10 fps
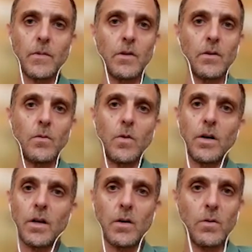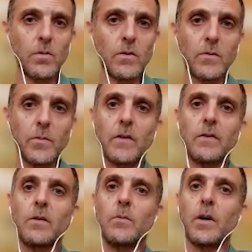1 hour was
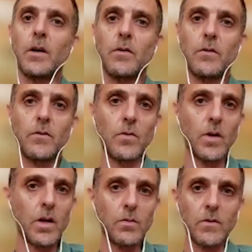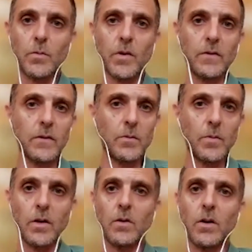passing by, 2 hours were passing by.